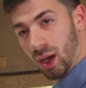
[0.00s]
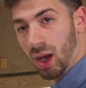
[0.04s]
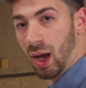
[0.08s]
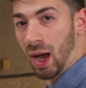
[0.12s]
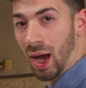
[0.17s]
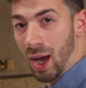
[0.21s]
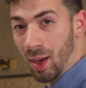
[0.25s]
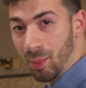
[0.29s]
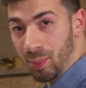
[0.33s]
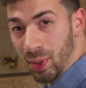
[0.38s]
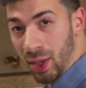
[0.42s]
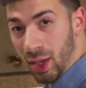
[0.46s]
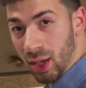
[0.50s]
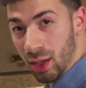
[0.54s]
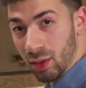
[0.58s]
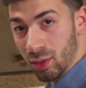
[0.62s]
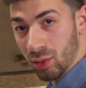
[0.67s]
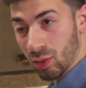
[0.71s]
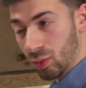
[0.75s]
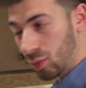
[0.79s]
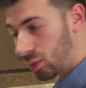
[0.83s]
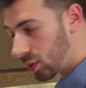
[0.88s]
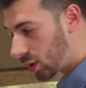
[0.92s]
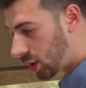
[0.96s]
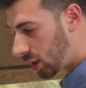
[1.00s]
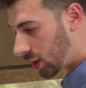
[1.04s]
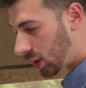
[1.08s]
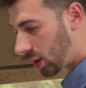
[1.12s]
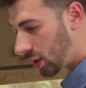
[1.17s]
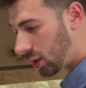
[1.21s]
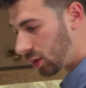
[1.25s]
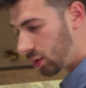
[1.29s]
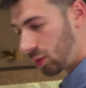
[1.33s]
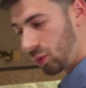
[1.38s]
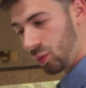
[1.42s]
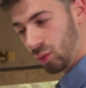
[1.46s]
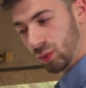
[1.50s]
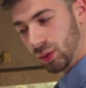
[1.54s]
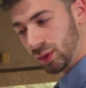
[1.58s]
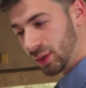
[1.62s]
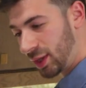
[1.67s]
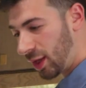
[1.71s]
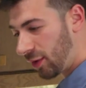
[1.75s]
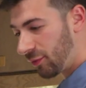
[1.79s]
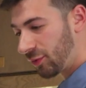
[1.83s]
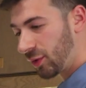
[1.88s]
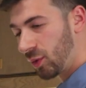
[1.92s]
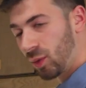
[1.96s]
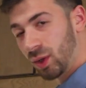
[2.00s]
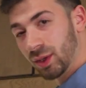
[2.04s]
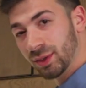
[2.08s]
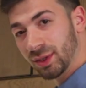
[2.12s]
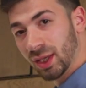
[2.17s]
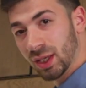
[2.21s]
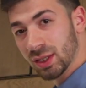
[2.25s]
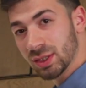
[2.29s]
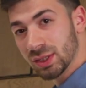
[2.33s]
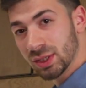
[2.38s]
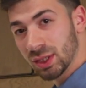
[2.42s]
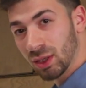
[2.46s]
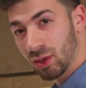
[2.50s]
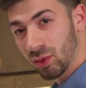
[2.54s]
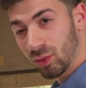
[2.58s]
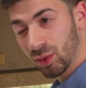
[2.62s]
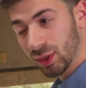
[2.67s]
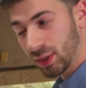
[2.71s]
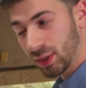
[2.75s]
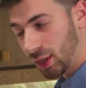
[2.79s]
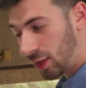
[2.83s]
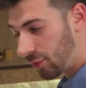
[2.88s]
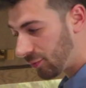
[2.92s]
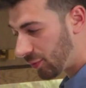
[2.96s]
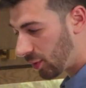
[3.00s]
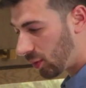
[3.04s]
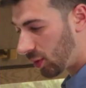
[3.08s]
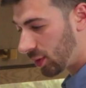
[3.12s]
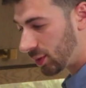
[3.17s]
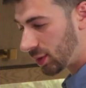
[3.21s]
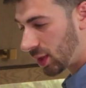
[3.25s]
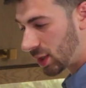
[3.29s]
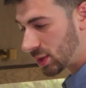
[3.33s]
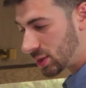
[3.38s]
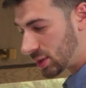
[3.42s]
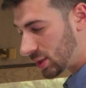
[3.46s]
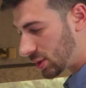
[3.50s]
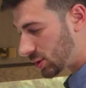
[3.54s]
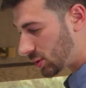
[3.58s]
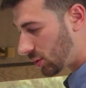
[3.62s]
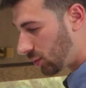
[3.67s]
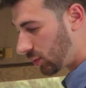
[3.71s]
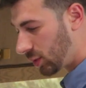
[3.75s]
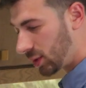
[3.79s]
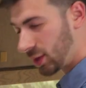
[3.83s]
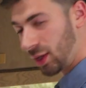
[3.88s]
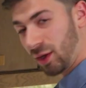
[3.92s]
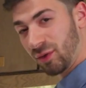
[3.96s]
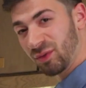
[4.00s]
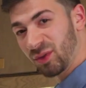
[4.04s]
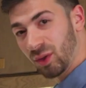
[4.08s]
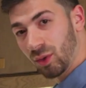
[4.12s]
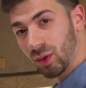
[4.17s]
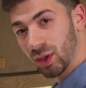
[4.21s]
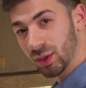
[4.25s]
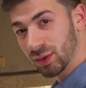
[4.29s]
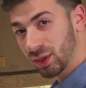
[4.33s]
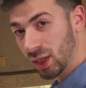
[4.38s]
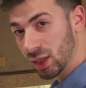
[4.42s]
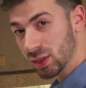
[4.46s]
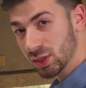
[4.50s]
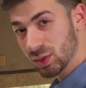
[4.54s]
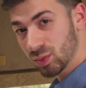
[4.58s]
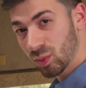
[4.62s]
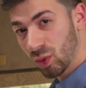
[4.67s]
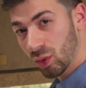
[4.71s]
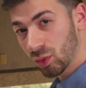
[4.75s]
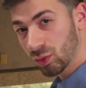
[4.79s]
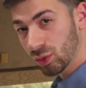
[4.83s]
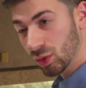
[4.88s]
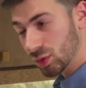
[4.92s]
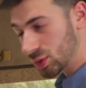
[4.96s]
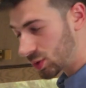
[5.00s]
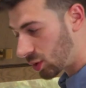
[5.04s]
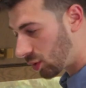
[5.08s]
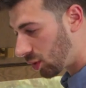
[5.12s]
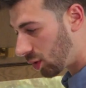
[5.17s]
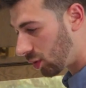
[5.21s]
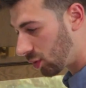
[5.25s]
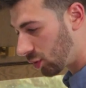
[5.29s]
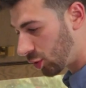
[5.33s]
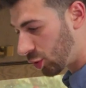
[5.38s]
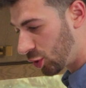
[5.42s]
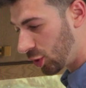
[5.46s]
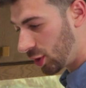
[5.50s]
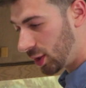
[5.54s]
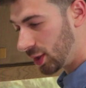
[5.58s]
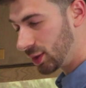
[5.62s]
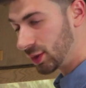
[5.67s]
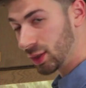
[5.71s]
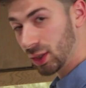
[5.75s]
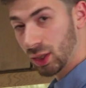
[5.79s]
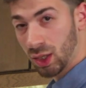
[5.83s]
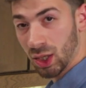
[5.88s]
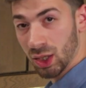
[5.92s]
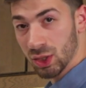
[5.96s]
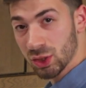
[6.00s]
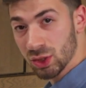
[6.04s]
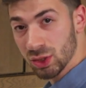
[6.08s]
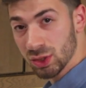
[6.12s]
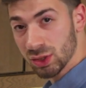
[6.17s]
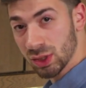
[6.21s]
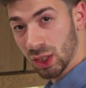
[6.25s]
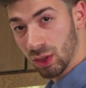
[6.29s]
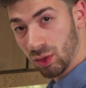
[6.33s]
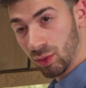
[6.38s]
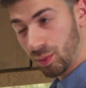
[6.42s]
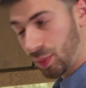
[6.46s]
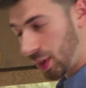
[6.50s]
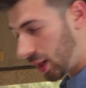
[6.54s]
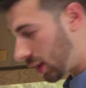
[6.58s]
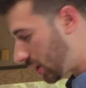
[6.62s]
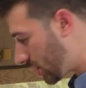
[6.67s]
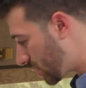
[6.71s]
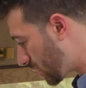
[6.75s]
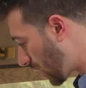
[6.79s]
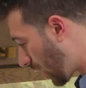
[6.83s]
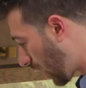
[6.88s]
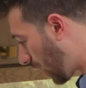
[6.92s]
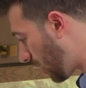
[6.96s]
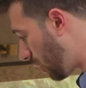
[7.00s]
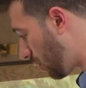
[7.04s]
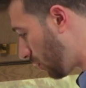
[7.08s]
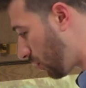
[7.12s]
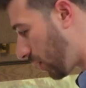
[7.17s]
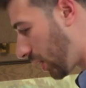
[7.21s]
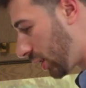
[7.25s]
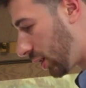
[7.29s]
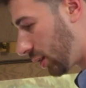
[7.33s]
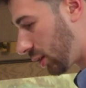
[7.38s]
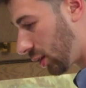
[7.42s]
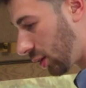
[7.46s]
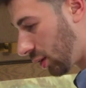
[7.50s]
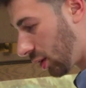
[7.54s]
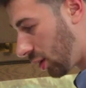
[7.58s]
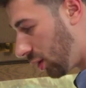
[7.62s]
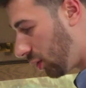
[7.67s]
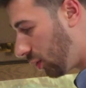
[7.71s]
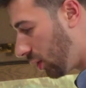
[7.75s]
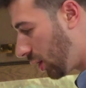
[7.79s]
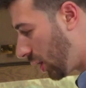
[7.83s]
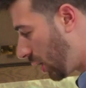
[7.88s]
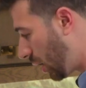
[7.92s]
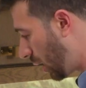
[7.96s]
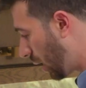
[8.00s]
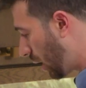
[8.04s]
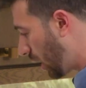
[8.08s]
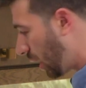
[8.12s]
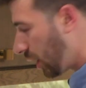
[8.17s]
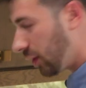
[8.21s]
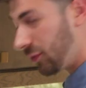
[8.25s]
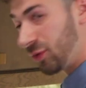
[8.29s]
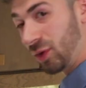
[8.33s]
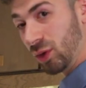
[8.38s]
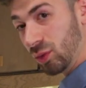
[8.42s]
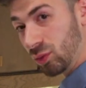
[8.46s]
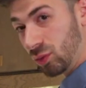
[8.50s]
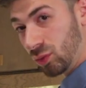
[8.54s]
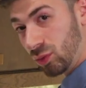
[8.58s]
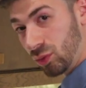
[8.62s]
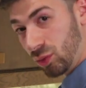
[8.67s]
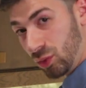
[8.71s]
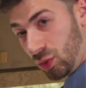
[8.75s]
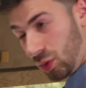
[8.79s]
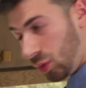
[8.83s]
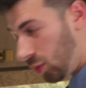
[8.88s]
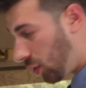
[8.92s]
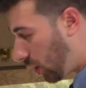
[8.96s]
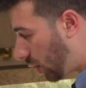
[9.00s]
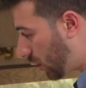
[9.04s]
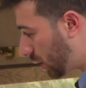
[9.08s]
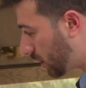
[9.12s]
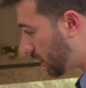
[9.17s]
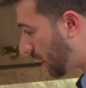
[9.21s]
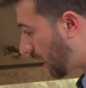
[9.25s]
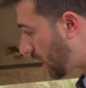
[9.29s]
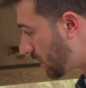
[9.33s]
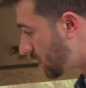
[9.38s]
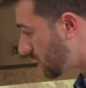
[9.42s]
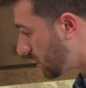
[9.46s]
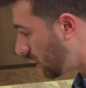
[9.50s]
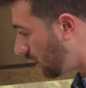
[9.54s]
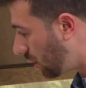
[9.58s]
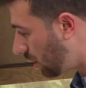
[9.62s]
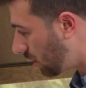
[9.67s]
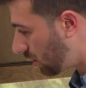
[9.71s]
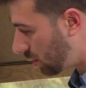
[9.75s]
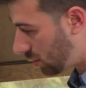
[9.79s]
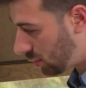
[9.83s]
hot pan. We're gonna definitely want that sear. We definitely want that sizzle. We definitely want that smoke. Those are all good indications that your pan is hot and ready to go. If you do want to test it,